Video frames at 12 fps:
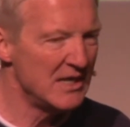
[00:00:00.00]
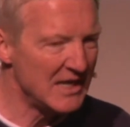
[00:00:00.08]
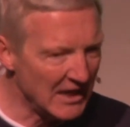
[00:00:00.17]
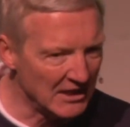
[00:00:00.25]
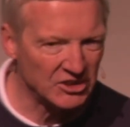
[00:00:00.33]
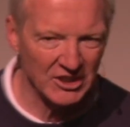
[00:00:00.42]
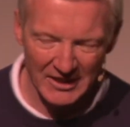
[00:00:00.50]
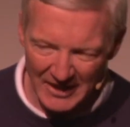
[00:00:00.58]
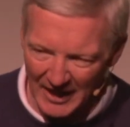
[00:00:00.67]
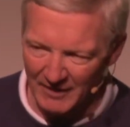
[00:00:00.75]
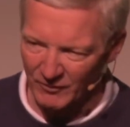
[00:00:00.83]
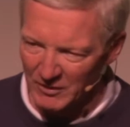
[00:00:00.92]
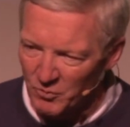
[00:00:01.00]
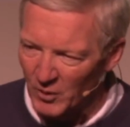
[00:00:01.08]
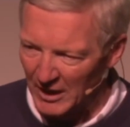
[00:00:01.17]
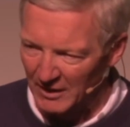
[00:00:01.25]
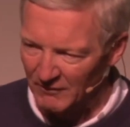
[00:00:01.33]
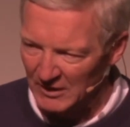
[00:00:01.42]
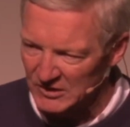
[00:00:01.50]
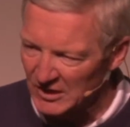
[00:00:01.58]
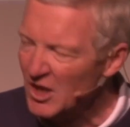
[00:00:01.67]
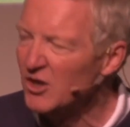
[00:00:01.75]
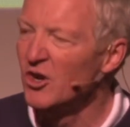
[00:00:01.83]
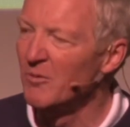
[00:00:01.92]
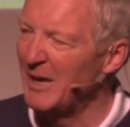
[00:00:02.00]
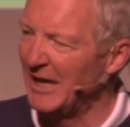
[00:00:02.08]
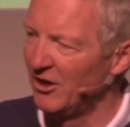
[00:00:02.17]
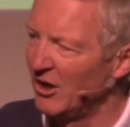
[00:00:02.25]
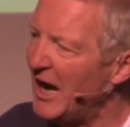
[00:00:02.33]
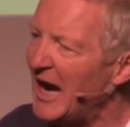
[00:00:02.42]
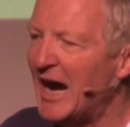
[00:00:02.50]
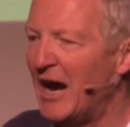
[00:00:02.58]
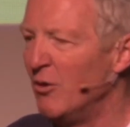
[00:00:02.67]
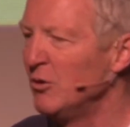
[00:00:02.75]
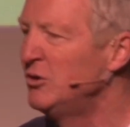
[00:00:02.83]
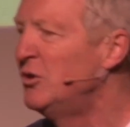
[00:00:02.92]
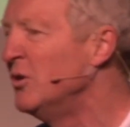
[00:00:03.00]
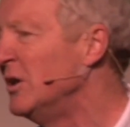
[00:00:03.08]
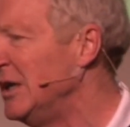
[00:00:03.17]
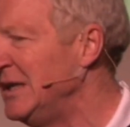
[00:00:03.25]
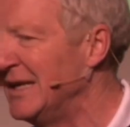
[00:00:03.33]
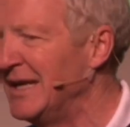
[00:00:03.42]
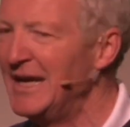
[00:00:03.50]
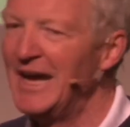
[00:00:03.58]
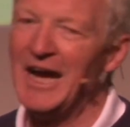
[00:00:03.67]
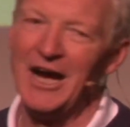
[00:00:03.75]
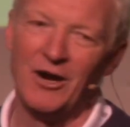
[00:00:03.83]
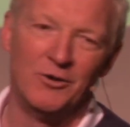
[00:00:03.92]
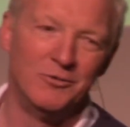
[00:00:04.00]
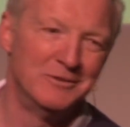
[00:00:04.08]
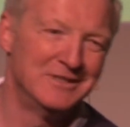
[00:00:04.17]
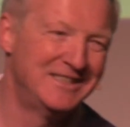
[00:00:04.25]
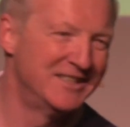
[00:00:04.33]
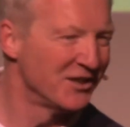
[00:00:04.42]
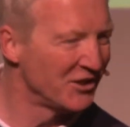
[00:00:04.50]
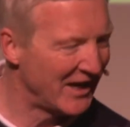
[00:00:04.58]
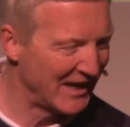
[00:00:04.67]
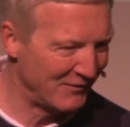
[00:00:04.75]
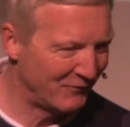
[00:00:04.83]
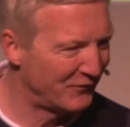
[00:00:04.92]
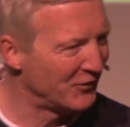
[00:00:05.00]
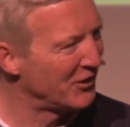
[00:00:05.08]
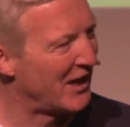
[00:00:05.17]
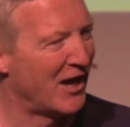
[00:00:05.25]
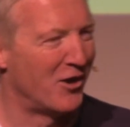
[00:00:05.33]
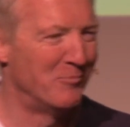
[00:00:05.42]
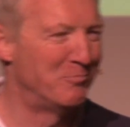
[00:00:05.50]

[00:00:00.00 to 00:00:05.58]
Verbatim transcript: Each and every one of us, no matter how good, how delightful, how